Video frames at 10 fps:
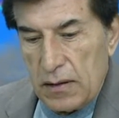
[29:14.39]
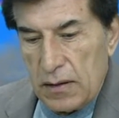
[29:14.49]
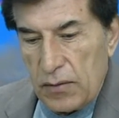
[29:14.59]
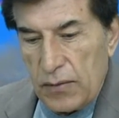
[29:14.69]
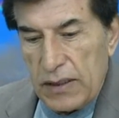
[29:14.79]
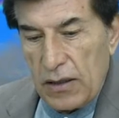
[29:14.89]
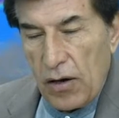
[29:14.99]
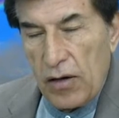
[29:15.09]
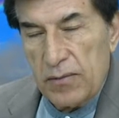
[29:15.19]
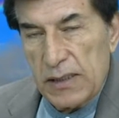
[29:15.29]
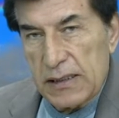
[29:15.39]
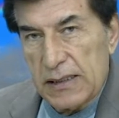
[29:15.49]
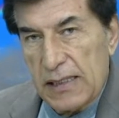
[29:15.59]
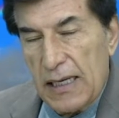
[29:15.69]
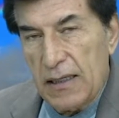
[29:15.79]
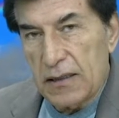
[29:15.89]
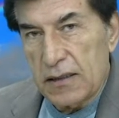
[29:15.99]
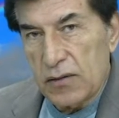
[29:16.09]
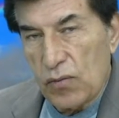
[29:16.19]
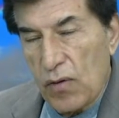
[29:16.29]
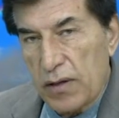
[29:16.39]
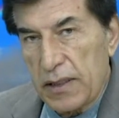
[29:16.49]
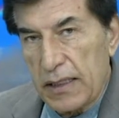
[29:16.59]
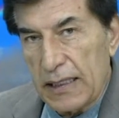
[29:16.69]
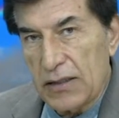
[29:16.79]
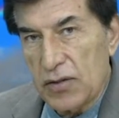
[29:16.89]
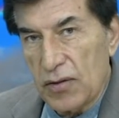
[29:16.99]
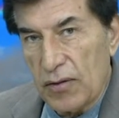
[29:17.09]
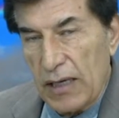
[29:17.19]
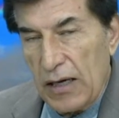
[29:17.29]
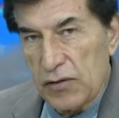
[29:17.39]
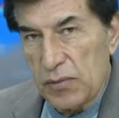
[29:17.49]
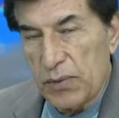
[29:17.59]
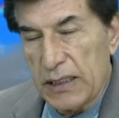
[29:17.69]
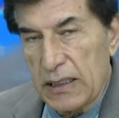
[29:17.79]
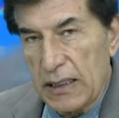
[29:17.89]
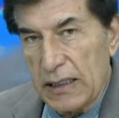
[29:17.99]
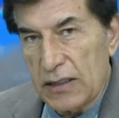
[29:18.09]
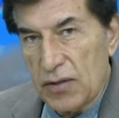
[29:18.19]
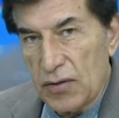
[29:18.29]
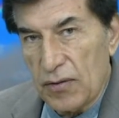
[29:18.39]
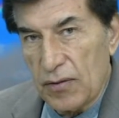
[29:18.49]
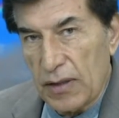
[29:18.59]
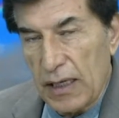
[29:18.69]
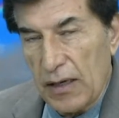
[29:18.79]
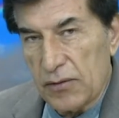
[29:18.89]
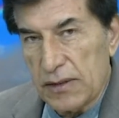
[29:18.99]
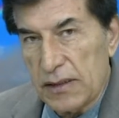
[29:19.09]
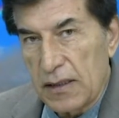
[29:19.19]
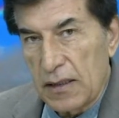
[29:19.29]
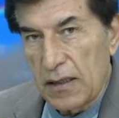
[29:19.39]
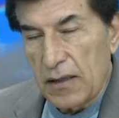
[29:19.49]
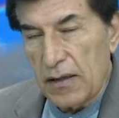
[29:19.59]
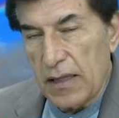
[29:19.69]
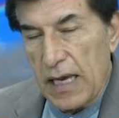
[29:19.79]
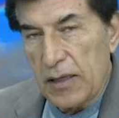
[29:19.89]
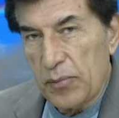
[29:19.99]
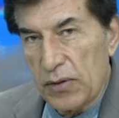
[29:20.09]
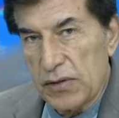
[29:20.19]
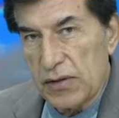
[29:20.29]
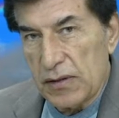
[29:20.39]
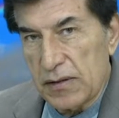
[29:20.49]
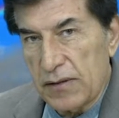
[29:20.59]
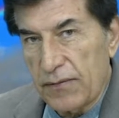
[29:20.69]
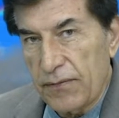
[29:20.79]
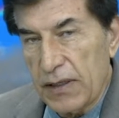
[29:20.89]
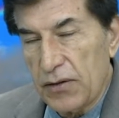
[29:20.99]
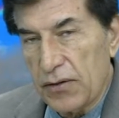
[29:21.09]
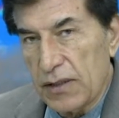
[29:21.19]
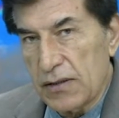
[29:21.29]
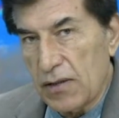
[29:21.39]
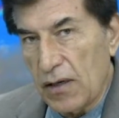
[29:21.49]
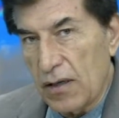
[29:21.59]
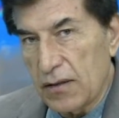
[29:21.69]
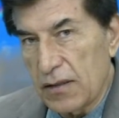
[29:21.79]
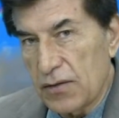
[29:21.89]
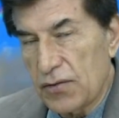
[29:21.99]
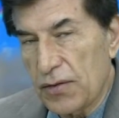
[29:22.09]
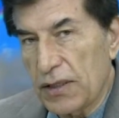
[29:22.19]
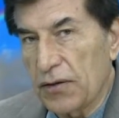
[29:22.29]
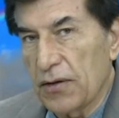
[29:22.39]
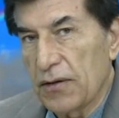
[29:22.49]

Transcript: when the armed assailant is walking into your house, breaking into your house, that person's finger is on the trigger.